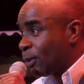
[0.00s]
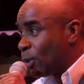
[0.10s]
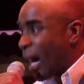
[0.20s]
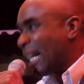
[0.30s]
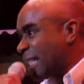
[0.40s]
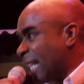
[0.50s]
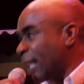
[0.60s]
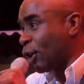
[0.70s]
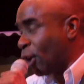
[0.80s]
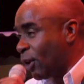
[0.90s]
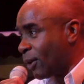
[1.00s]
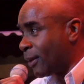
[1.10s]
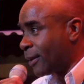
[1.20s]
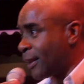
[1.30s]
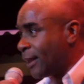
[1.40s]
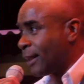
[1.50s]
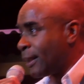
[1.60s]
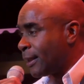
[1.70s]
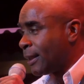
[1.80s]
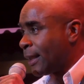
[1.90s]
Well, I sing it to her.
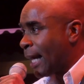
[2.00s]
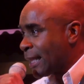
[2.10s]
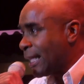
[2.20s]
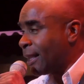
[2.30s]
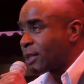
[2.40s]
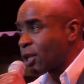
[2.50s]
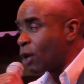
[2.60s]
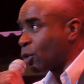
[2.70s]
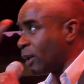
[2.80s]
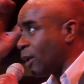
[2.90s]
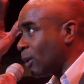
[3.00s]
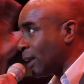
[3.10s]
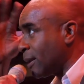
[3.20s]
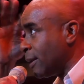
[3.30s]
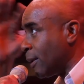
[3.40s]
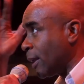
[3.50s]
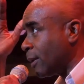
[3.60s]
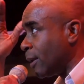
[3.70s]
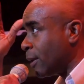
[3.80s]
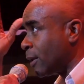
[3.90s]
I sing the song to her. Go da da
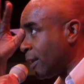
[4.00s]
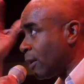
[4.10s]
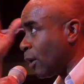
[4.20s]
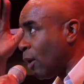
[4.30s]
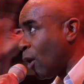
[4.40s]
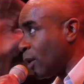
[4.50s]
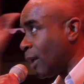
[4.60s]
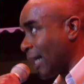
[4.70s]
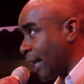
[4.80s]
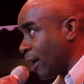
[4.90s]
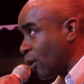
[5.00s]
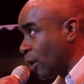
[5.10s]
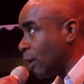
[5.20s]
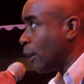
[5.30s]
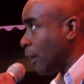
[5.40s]
da. Hold on, I got it. Hold on.